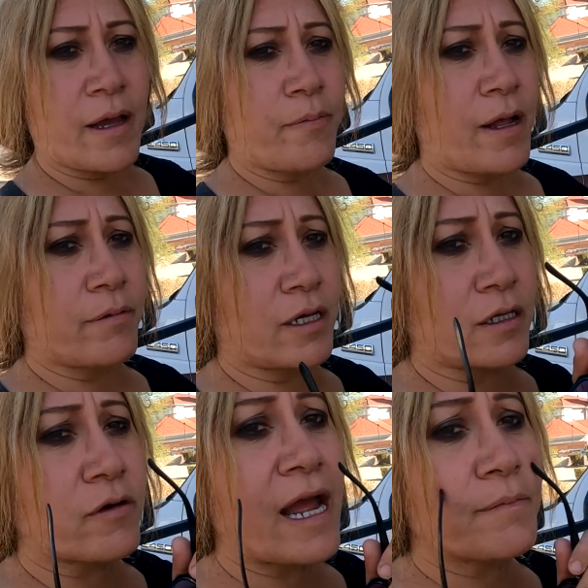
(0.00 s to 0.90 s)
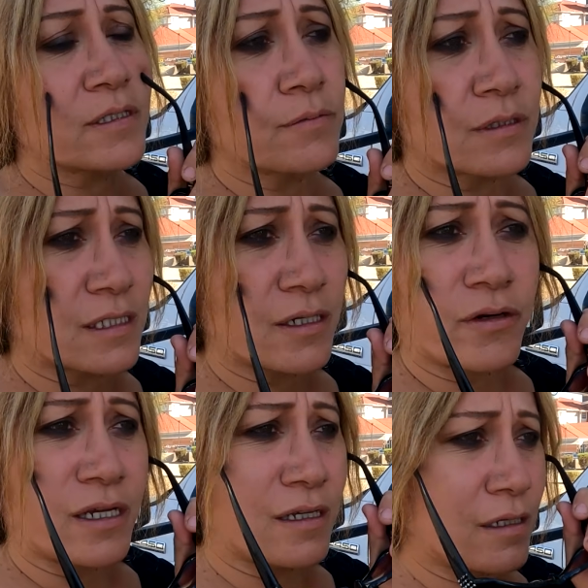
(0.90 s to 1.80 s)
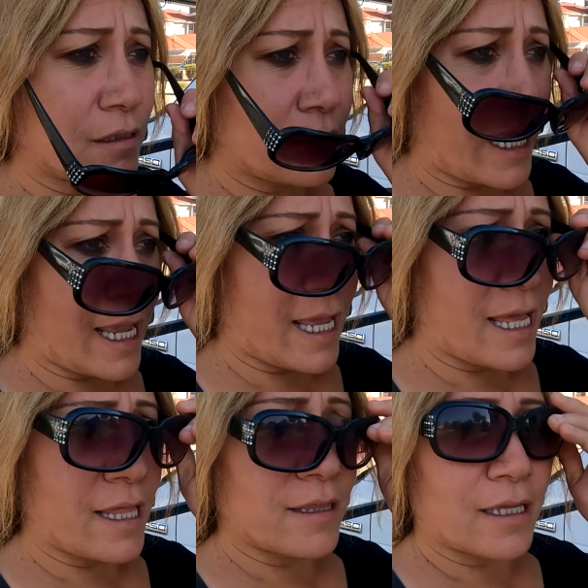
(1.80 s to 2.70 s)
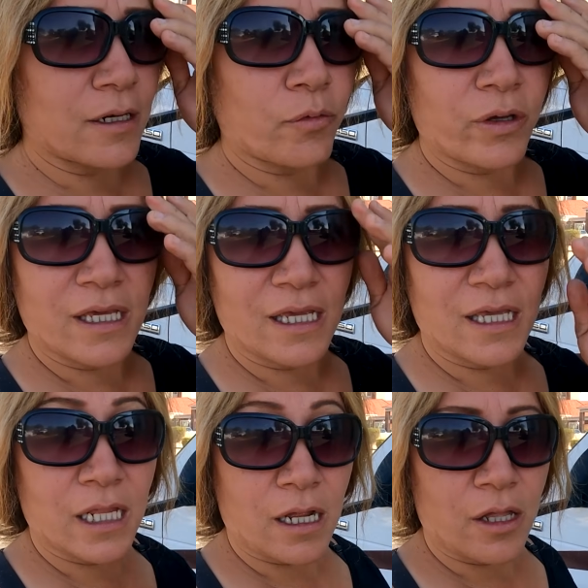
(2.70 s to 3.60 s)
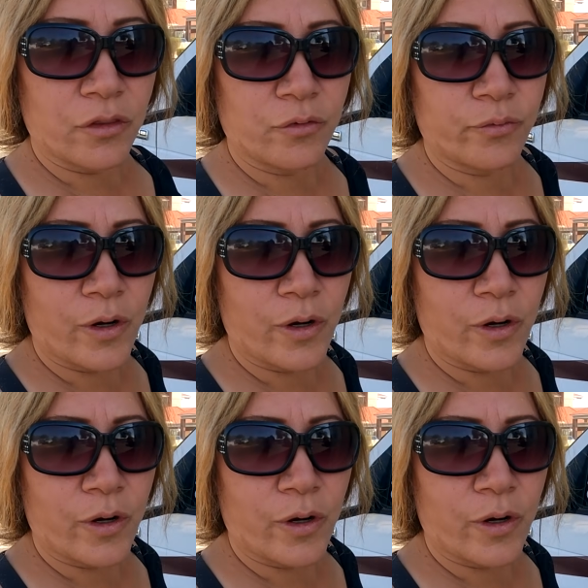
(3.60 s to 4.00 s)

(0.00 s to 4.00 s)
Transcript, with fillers: I'm probably gonna grab some cereal and then we can get on the